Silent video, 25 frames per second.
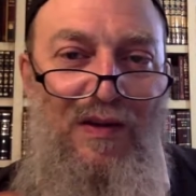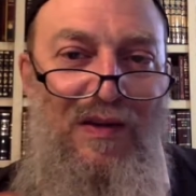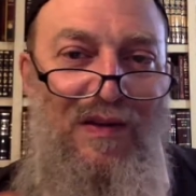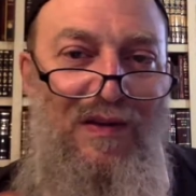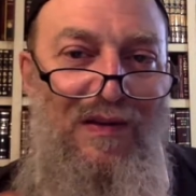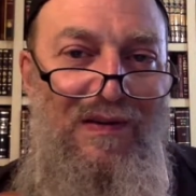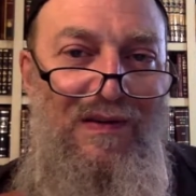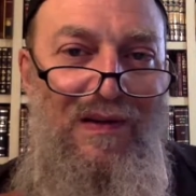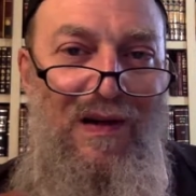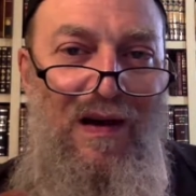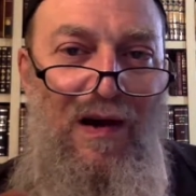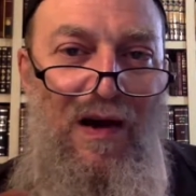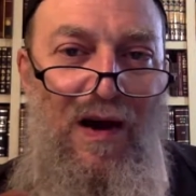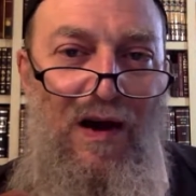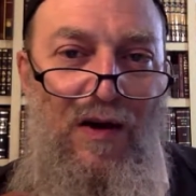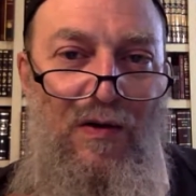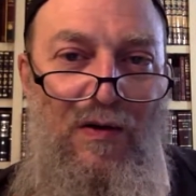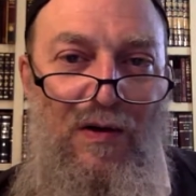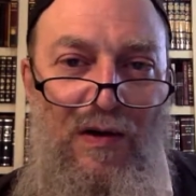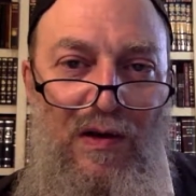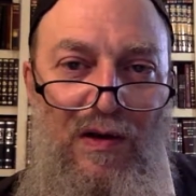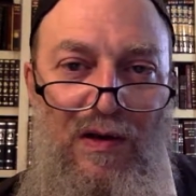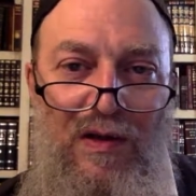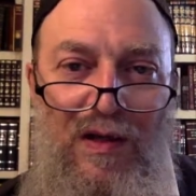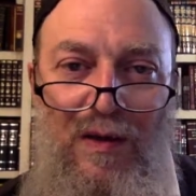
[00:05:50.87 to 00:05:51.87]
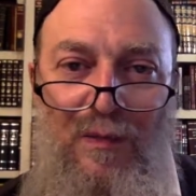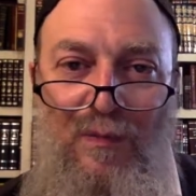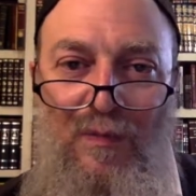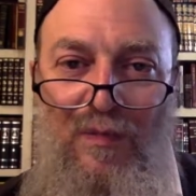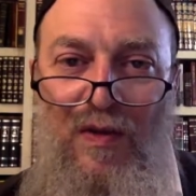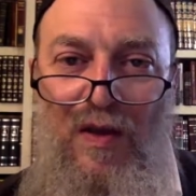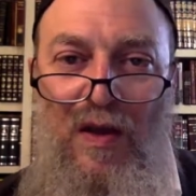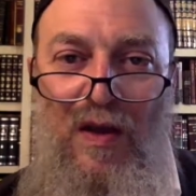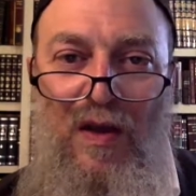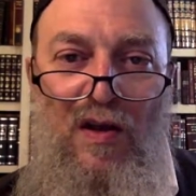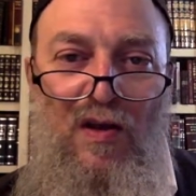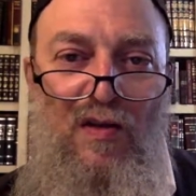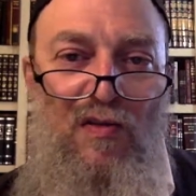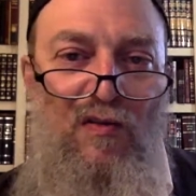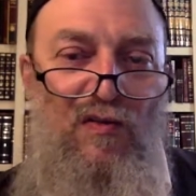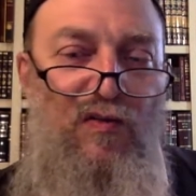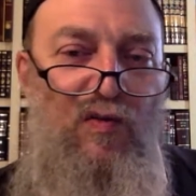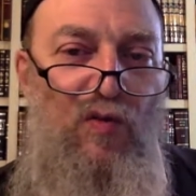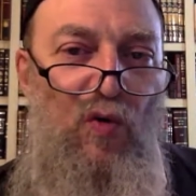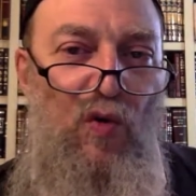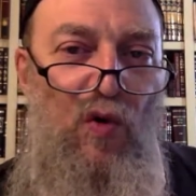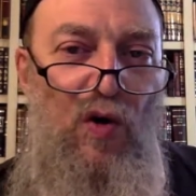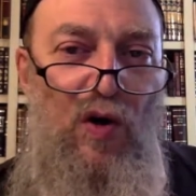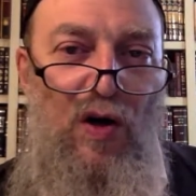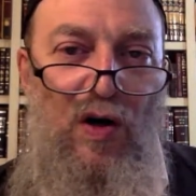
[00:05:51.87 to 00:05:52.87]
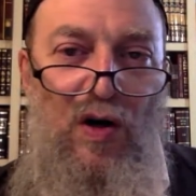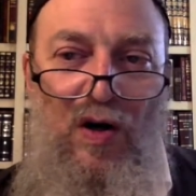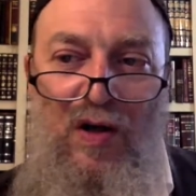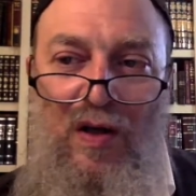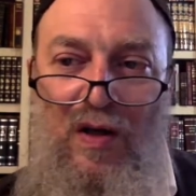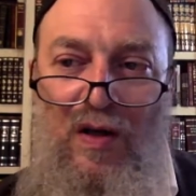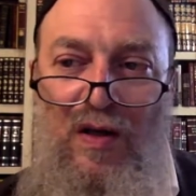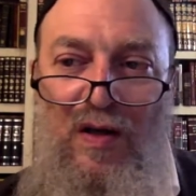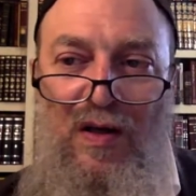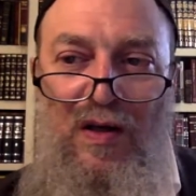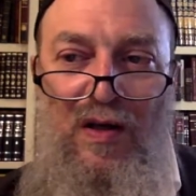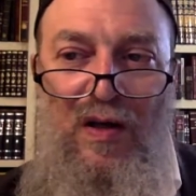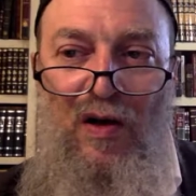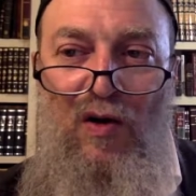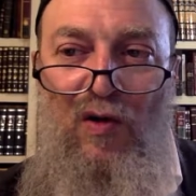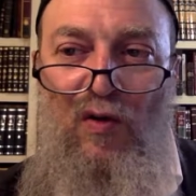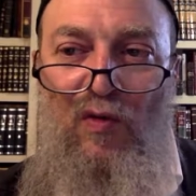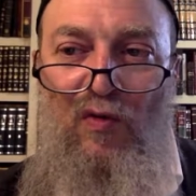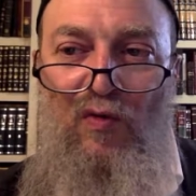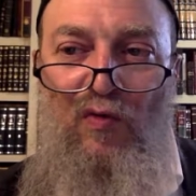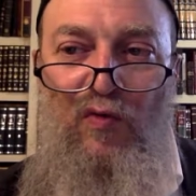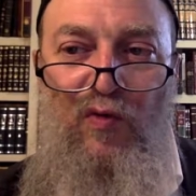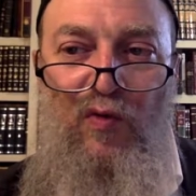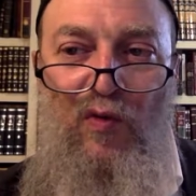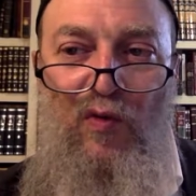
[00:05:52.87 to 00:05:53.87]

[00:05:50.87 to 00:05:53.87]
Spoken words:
desiring them for their